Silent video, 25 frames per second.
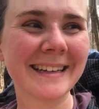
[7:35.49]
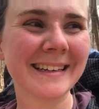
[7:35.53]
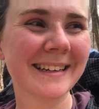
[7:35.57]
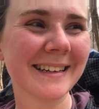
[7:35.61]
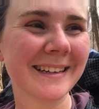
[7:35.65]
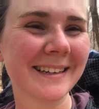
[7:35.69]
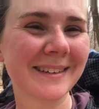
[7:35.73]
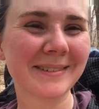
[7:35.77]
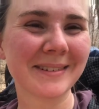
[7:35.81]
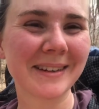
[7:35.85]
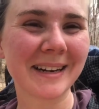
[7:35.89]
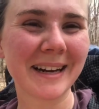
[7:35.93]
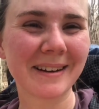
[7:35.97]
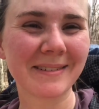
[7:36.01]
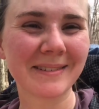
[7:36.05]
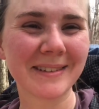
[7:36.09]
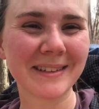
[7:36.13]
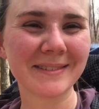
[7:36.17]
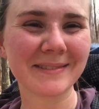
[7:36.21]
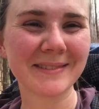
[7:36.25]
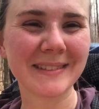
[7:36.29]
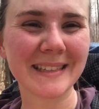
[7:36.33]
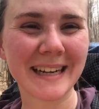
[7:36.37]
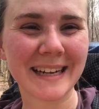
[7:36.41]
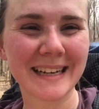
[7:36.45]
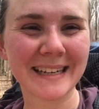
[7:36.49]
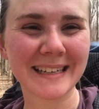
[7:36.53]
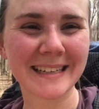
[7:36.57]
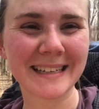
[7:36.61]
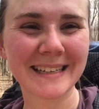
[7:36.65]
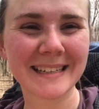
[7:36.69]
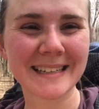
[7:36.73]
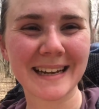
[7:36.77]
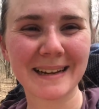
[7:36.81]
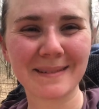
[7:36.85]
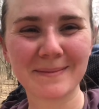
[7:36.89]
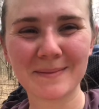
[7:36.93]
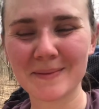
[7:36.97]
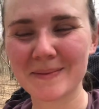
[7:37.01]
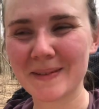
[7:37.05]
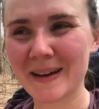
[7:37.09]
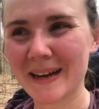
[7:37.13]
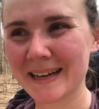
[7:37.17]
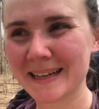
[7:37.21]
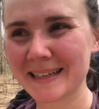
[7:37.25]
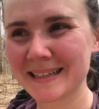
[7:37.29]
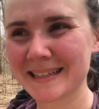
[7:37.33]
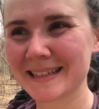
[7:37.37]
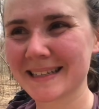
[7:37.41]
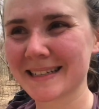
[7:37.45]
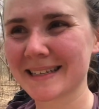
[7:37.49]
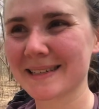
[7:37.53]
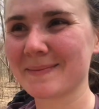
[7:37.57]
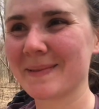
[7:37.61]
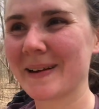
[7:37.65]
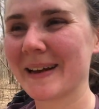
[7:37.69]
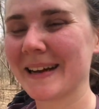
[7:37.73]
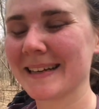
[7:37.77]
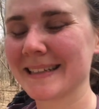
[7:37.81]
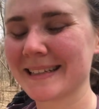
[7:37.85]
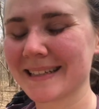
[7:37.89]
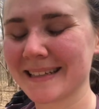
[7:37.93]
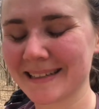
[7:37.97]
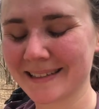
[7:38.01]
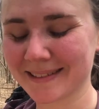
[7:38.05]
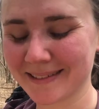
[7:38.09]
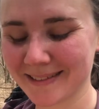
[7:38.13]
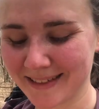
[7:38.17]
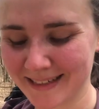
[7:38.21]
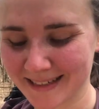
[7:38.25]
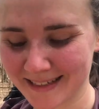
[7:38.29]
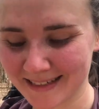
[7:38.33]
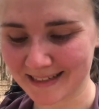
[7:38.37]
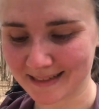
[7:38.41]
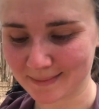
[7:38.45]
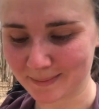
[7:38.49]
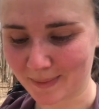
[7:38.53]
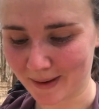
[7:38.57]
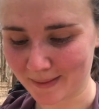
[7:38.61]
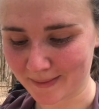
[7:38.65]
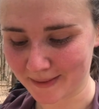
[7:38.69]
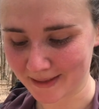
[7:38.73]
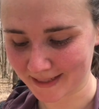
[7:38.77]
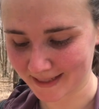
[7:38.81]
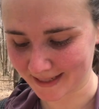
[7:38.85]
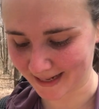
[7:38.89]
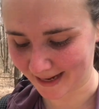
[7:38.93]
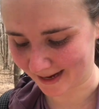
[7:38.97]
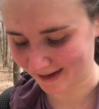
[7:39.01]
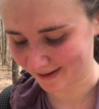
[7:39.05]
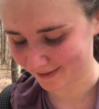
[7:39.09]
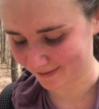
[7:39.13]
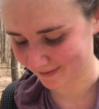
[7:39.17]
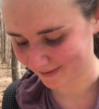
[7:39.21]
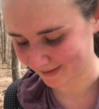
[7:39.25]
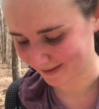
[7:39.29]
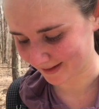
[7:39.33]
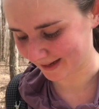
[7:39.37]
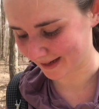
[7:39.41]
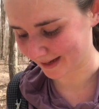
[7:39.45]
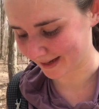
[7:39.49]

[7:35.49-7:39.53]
don't know what I would have done because I'm about 6 miles in the woods by myself.